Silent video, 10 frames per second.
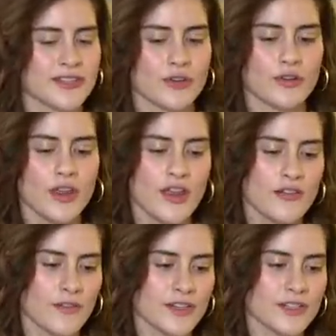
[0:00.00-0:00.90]
And so
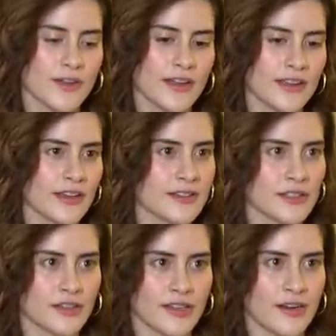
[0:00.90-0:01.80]
first of all, I like
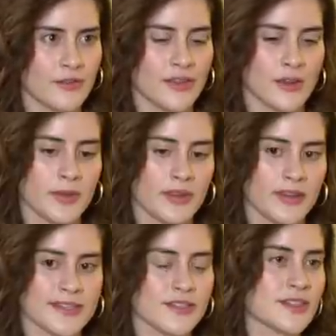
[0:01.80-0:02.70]
to look at everything and be
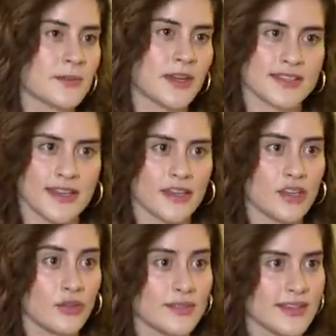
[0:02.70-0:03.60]
like, is there someone else that
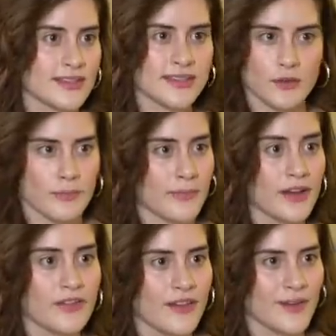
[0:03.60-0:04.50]
could use this or
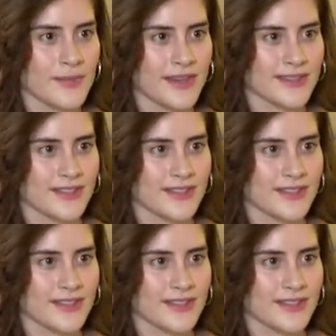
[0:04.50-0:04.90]
benefit from this?